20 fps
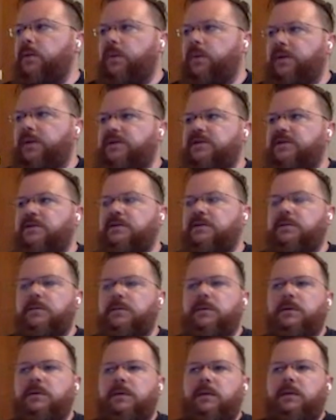which
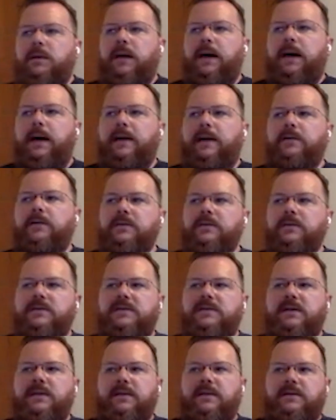you can
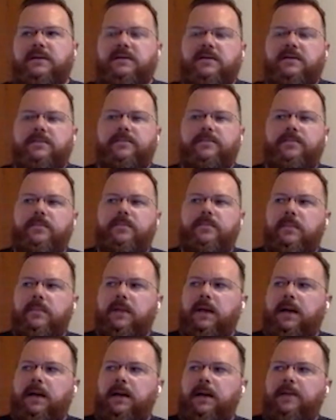see that
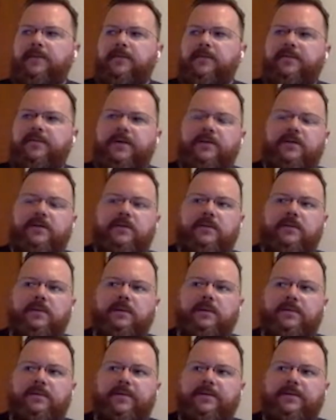the
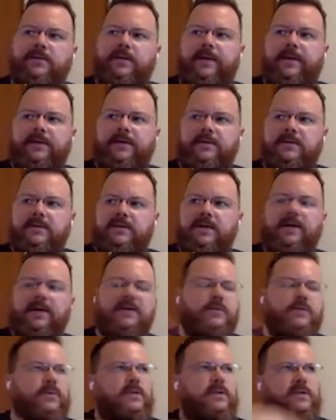function has a
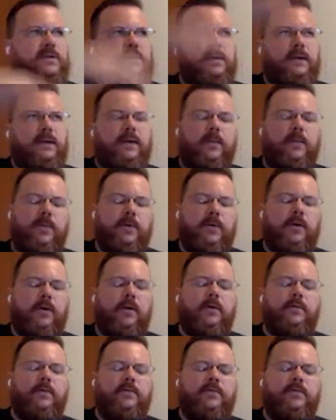size, which is the number
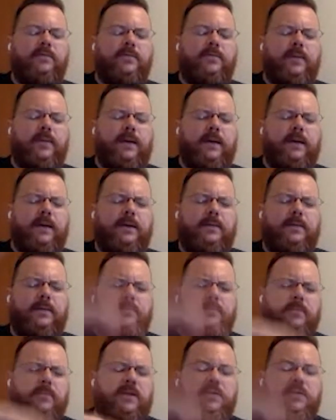of
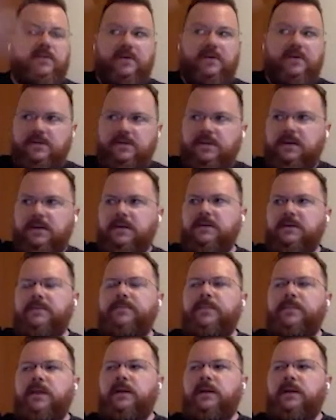instructions in it.